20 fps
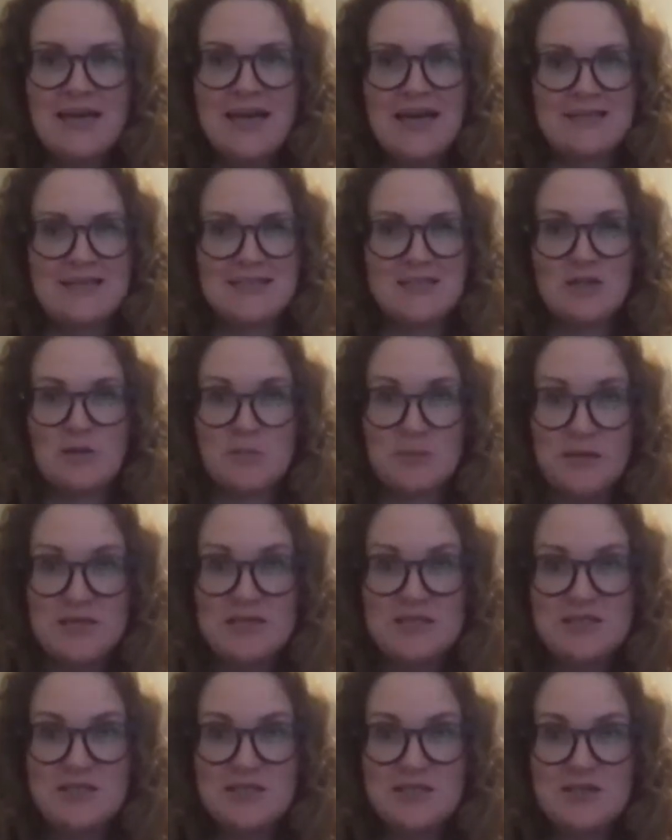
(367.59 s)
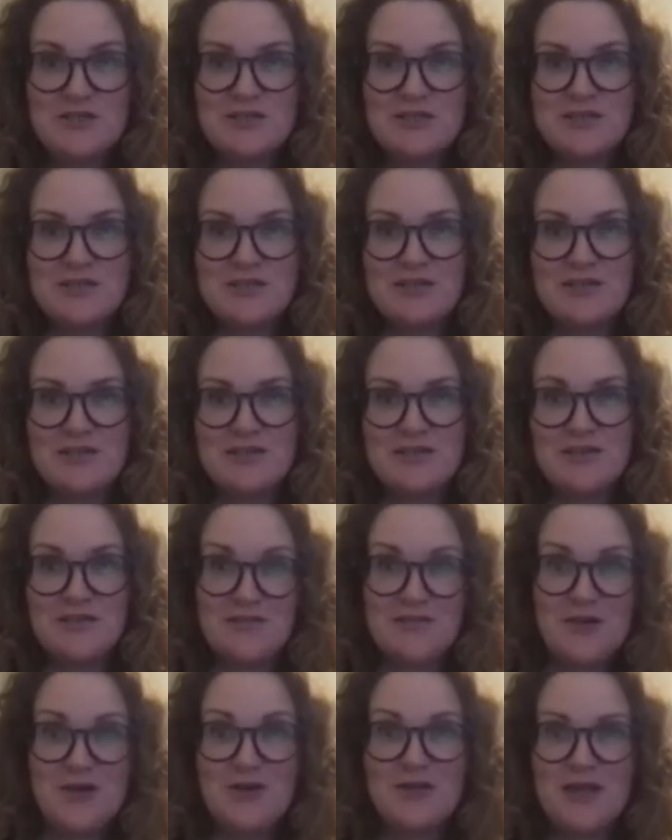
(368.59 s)
it's a little bit easier to
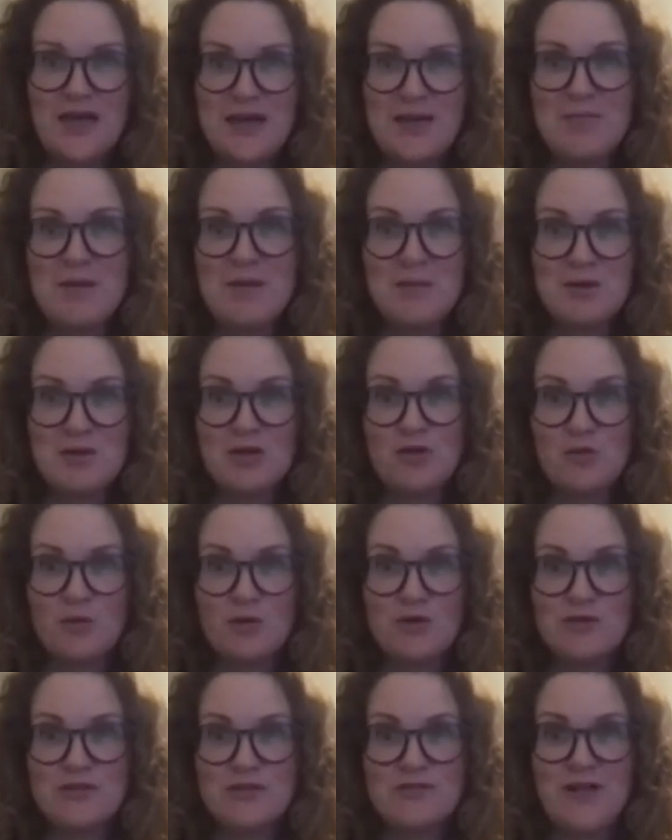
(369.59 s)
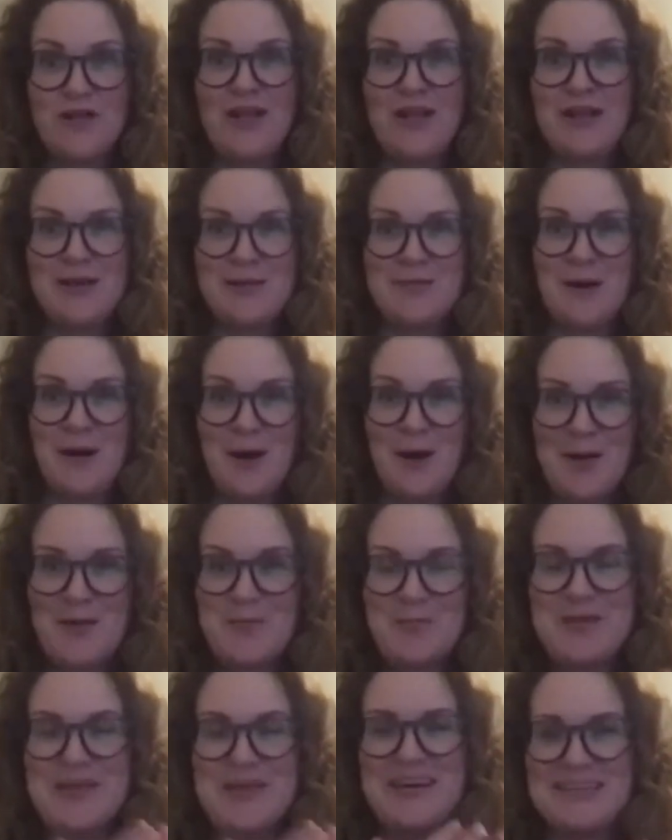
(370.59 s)
feel like maybe your world's falling
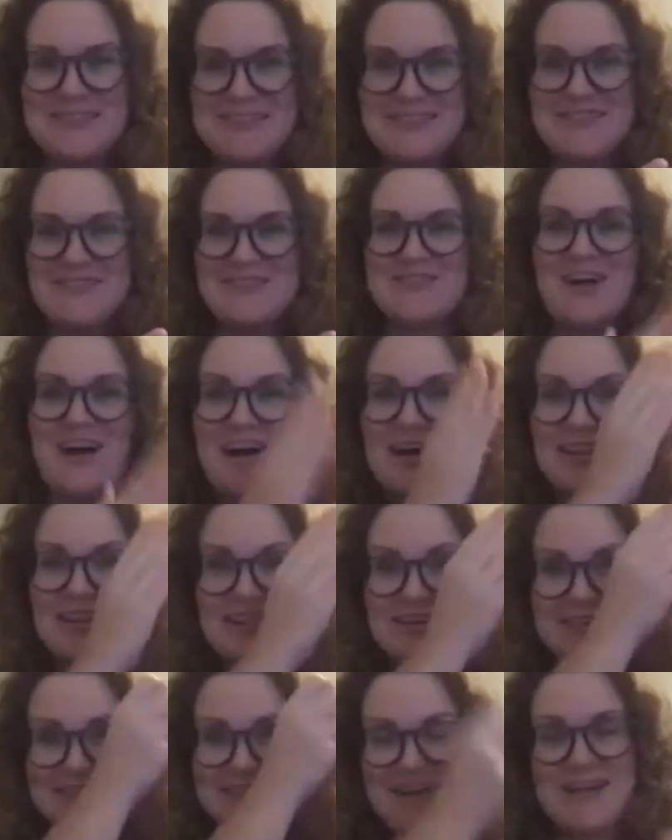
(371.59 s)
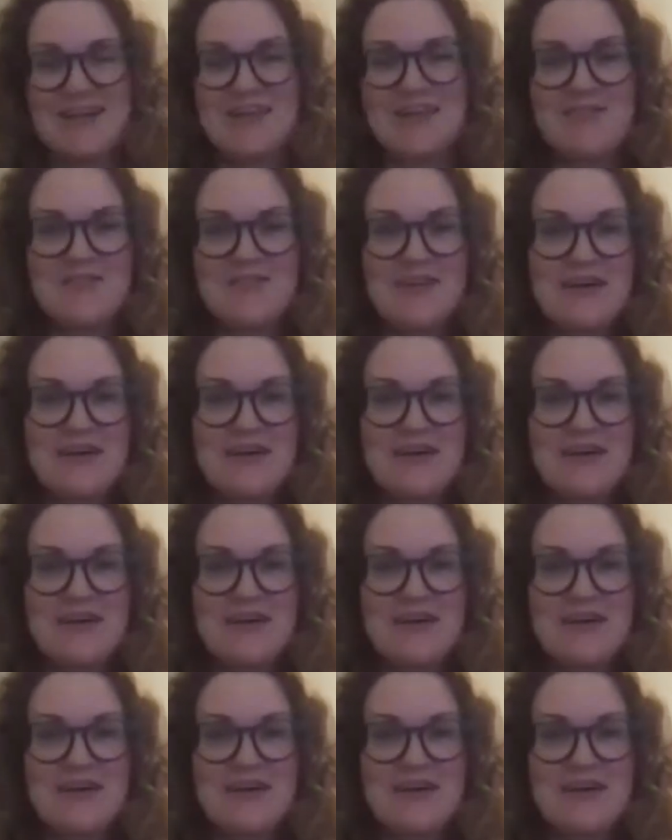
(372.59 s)
apart because you've got this kind of